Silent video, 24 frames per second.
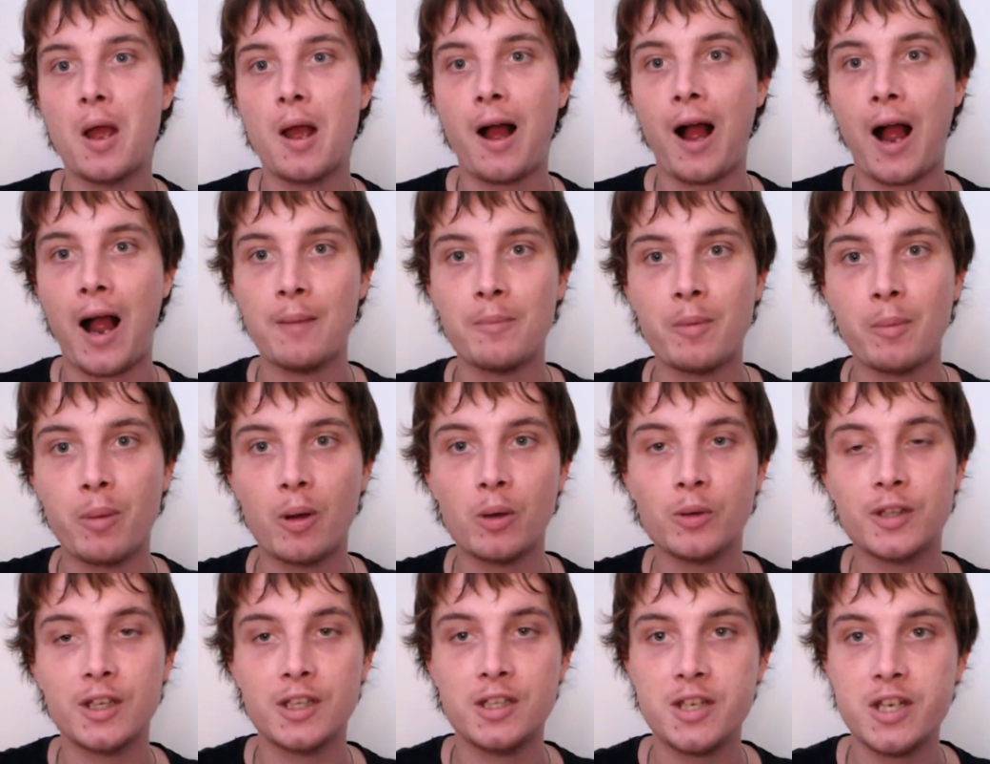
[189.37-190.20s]
I'm about
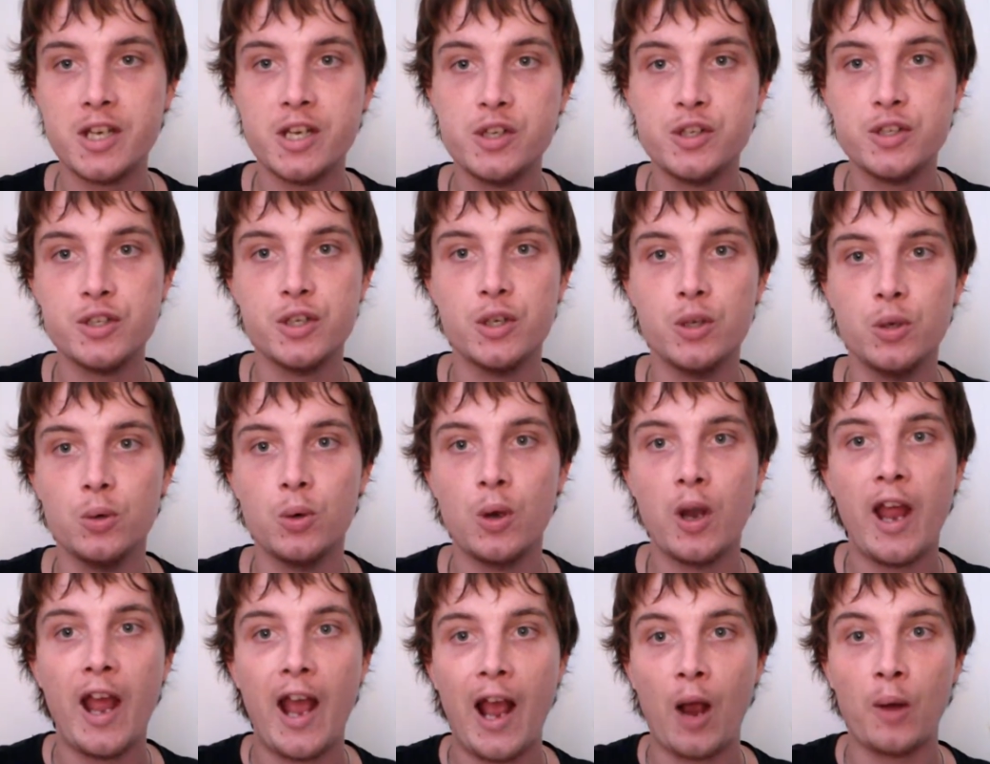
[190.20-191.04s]
to teach you
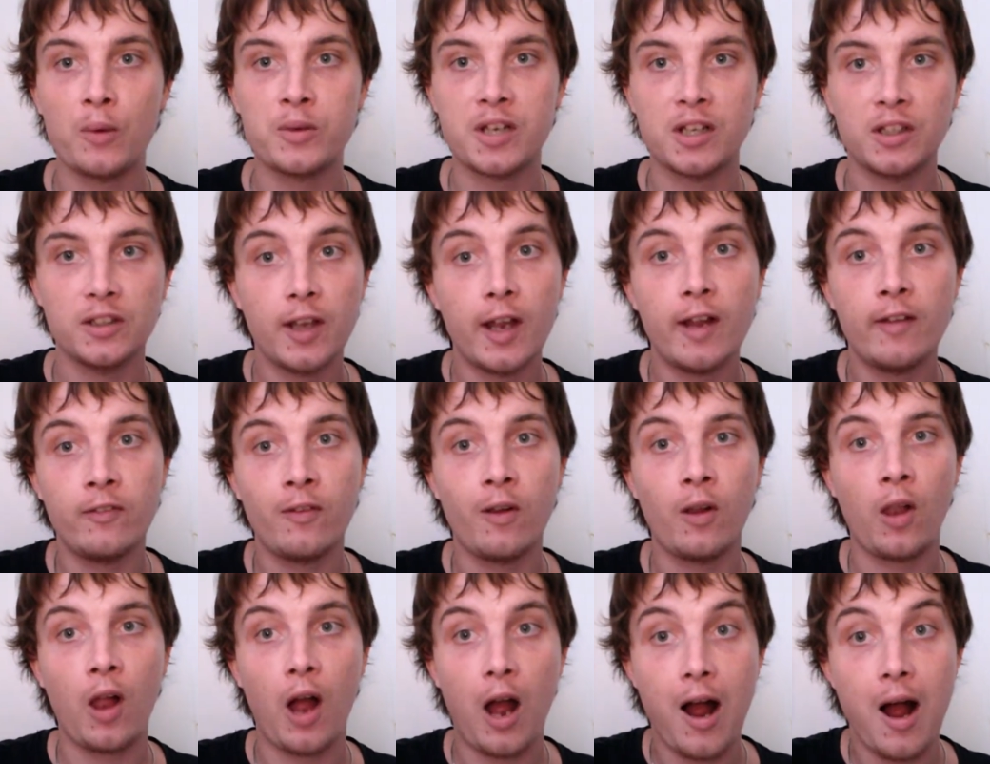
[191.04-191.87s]
how to
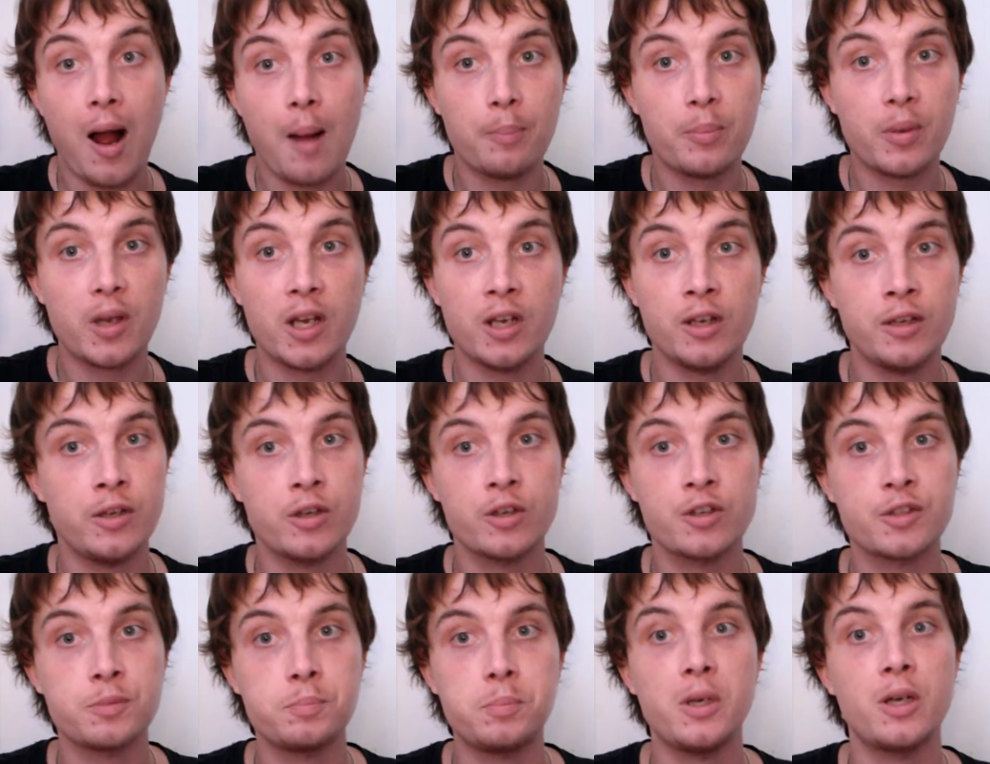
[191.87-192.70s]
level up in your
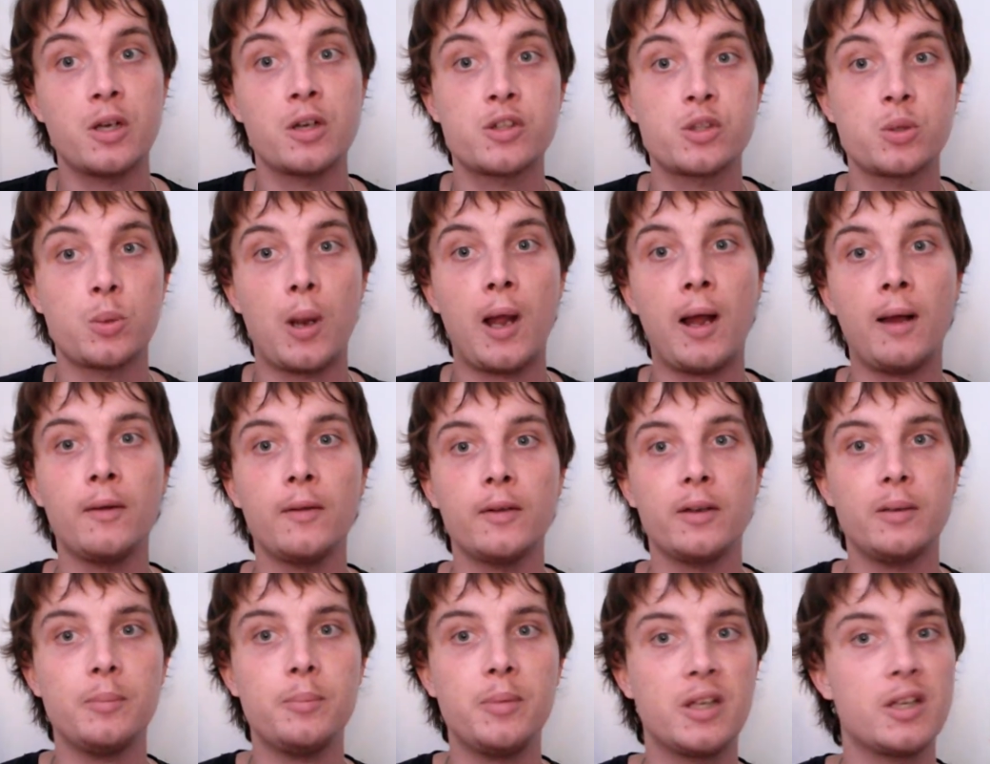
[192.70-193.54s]

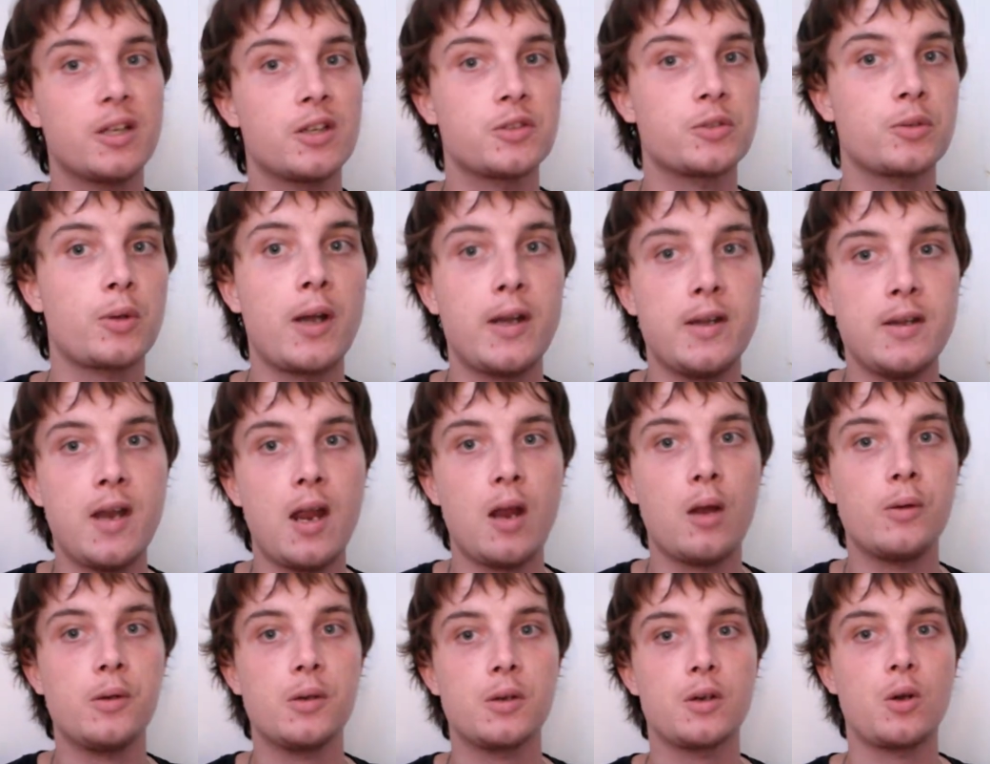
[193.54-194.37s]
spirituality, because right now
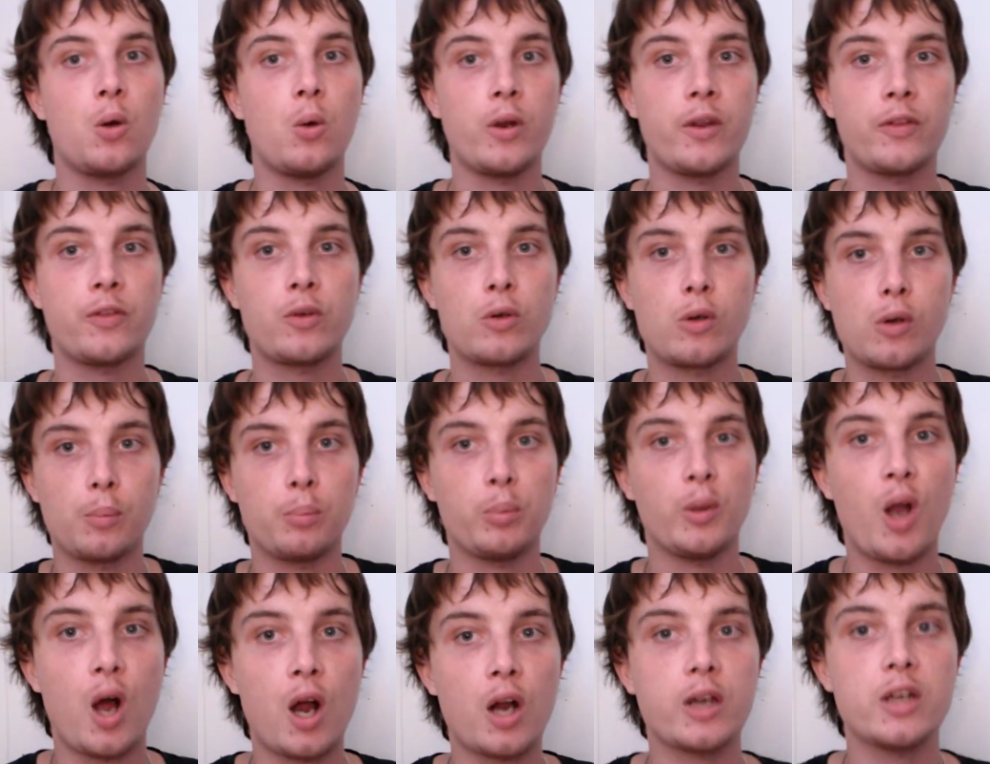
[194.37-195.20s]
you're going through a
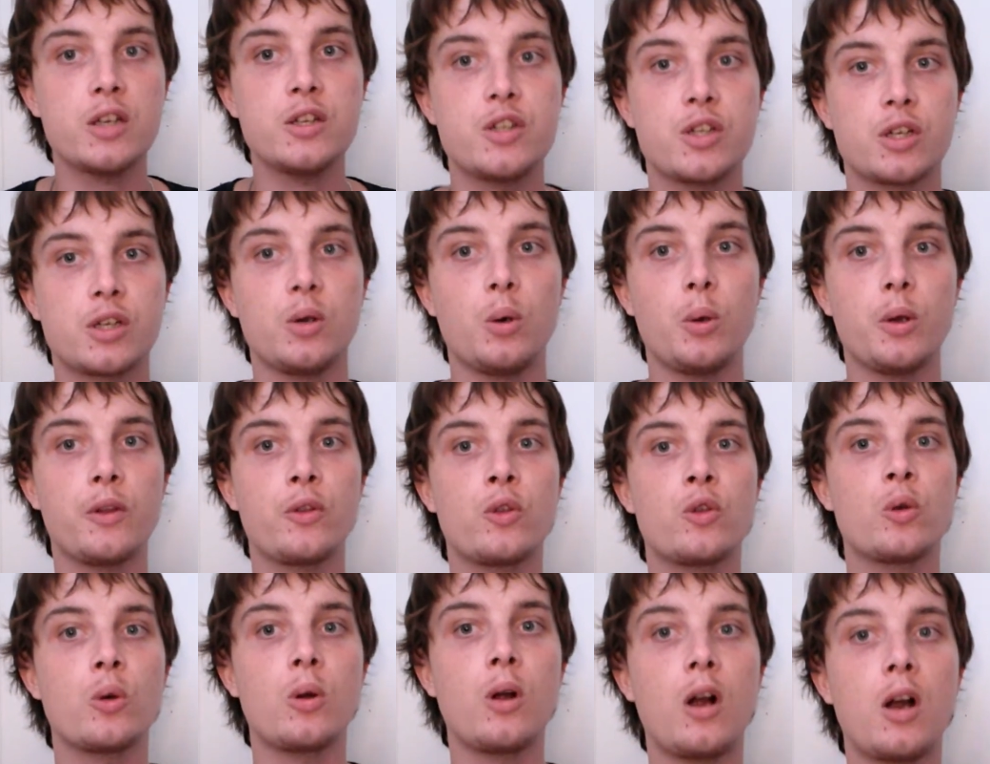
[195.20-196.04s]
blockage, you're going
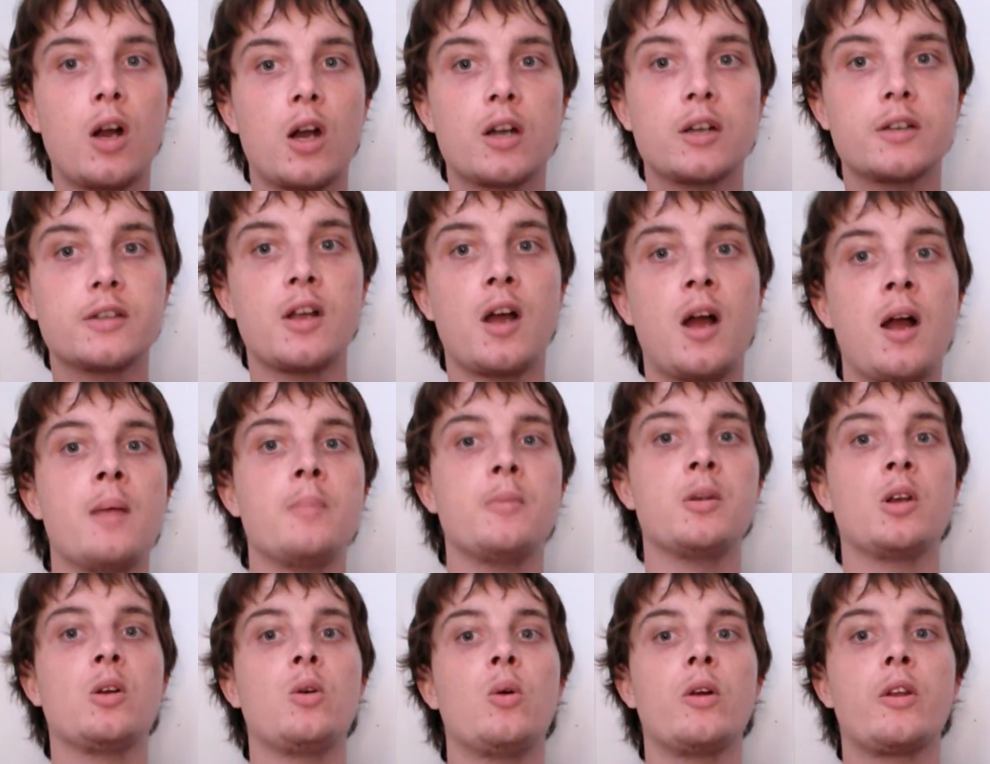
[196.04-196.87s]
through a hard time,
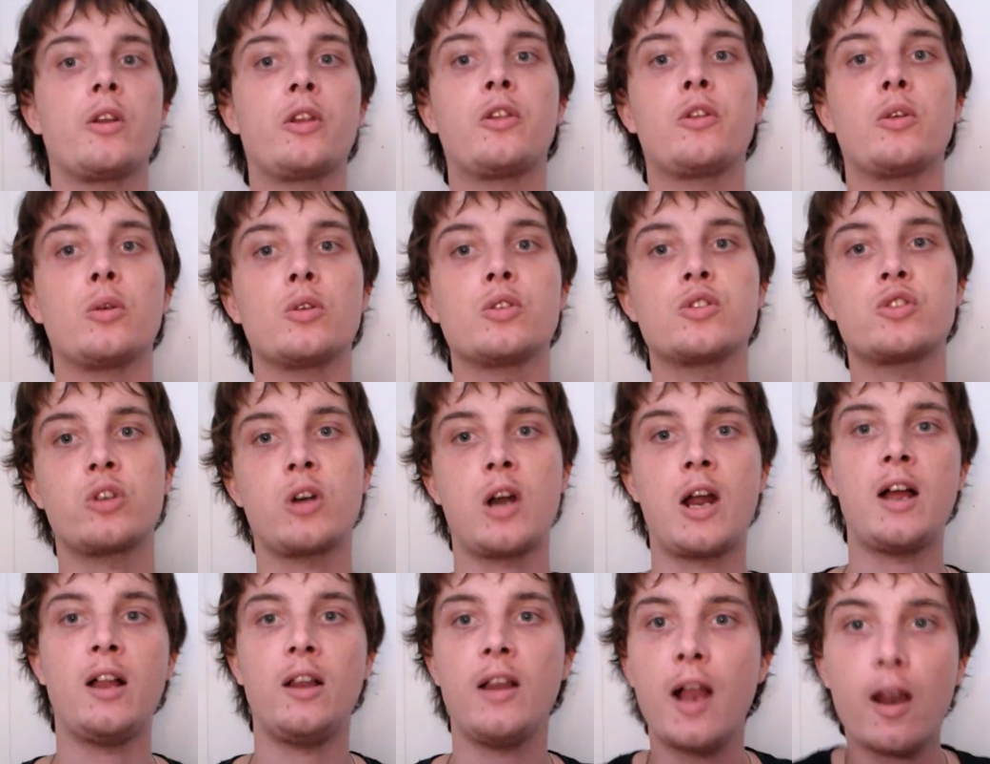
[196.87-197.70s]
you're going through a
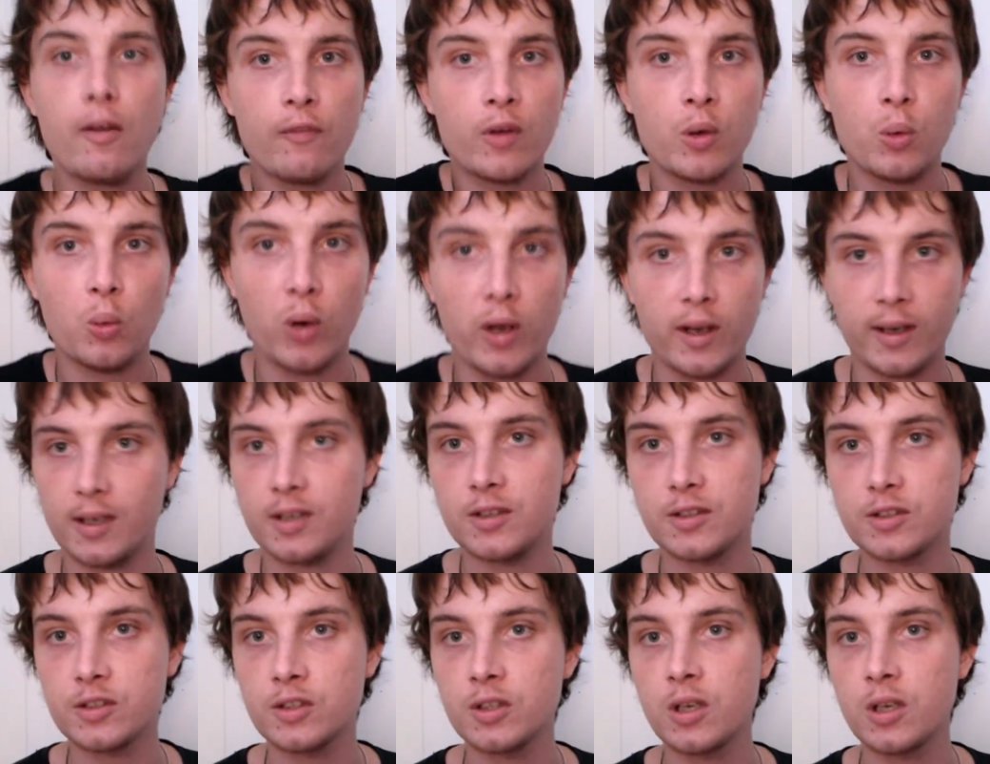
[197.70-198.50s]
trial, everyone is.